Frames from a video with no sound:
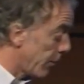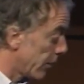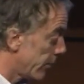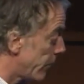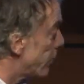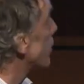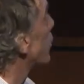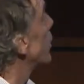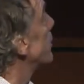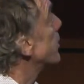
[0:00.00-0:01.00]
point of view, you're
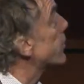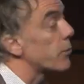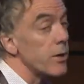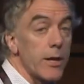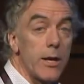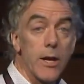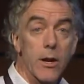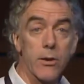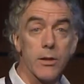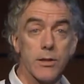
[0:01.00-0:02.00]
worried about 3 key
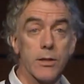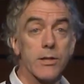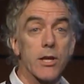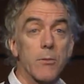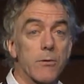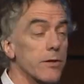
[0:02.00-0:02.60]
areas in this type of a